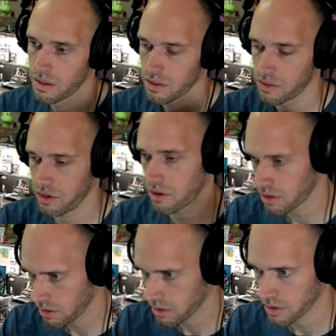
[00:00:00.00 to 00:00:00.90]
Because
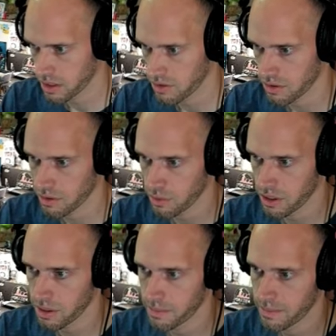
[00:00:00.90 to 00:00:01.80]
all all Crown Zenith
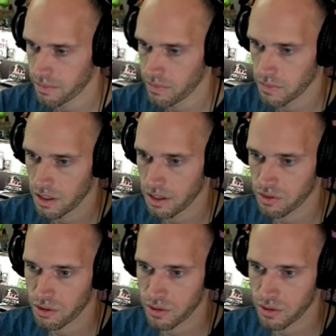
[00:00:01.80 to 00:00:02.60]
went up, and now it's